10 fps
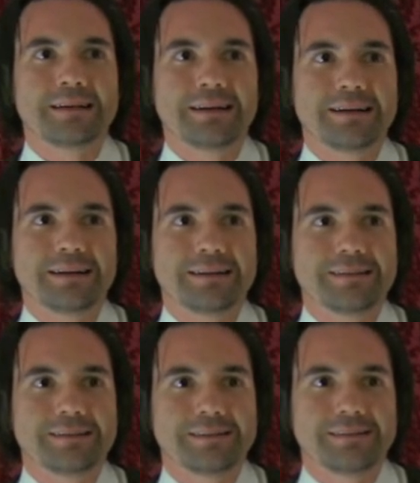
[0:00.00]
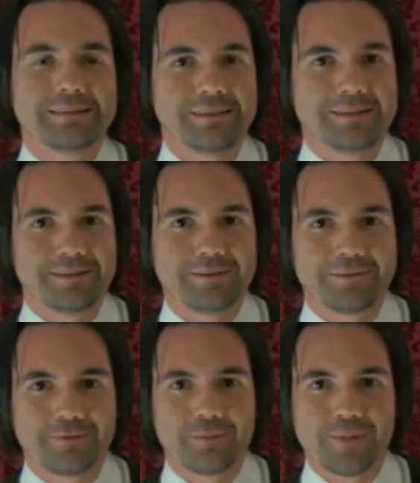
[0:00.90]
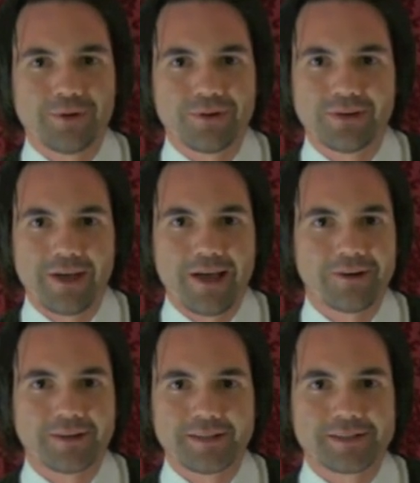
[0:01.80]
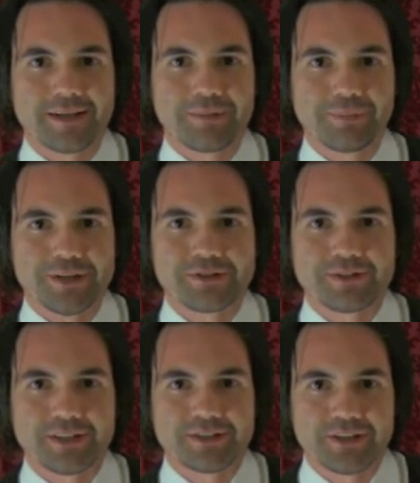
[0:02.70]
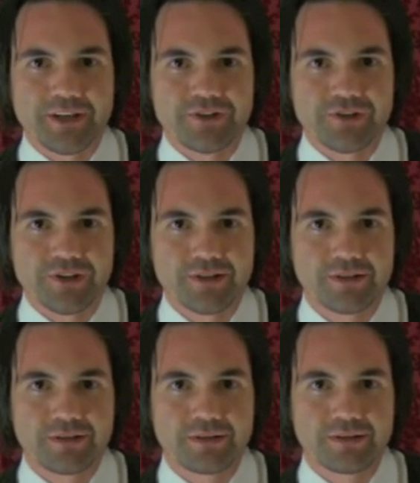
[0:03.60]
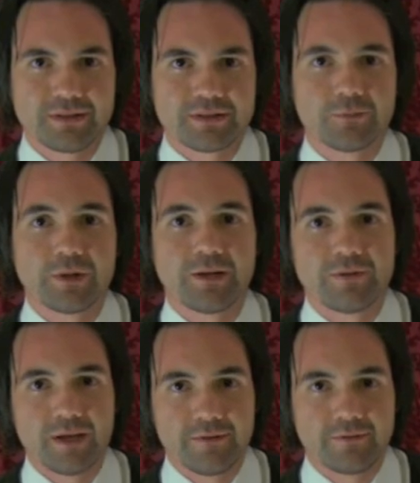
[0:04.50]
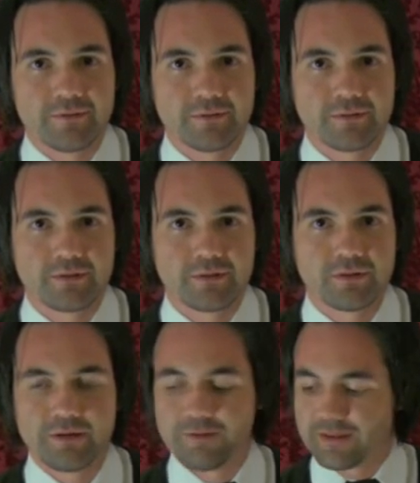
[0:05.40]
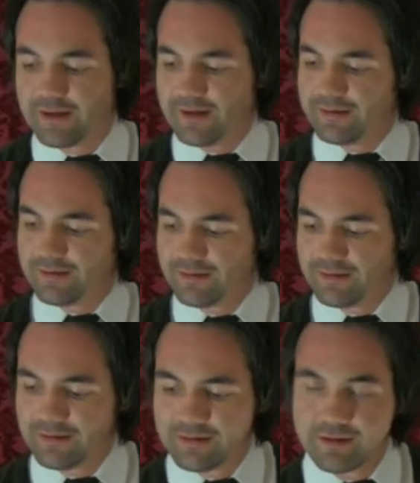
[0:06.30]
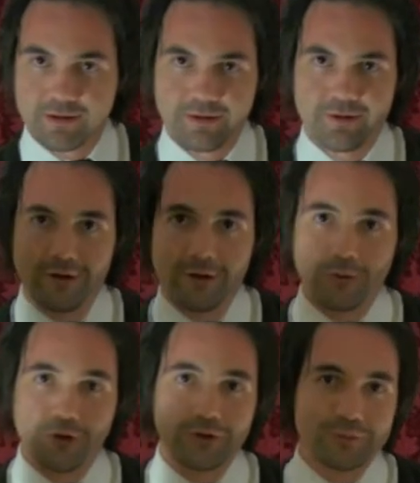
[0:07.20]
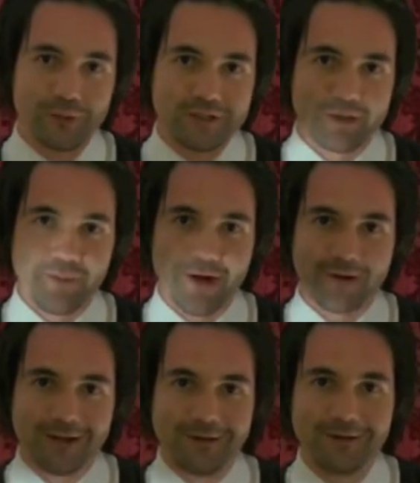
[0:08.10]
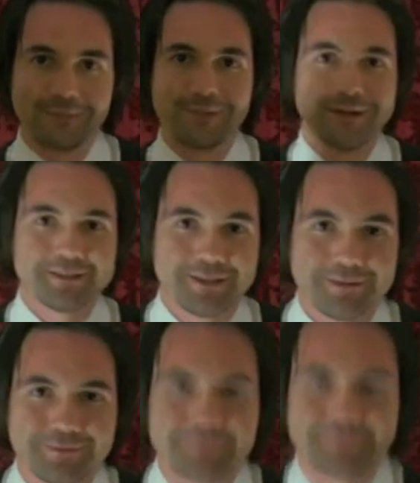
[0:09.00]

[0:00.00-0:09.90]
uh, yeah, remember, anarchy is not a place or a destination. It's a way of life. And with that, I'm gonna go spread some anarchy by myself.